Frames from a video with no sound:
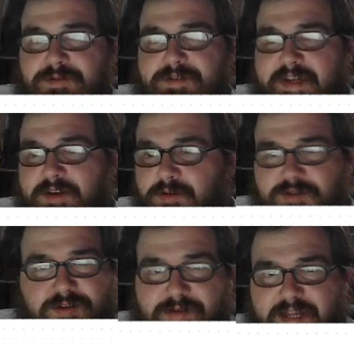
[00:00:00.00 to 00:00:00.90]
They don't
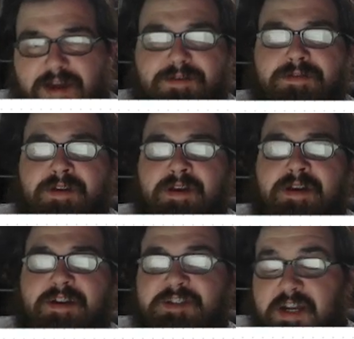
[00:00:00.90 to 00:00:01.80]
slow down
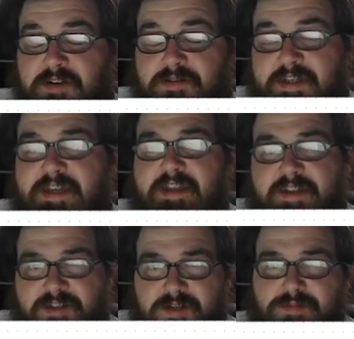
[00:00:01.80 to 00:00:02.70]
generally unless
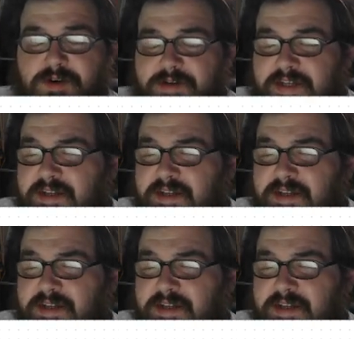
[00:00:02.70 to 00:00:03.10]
they're broken,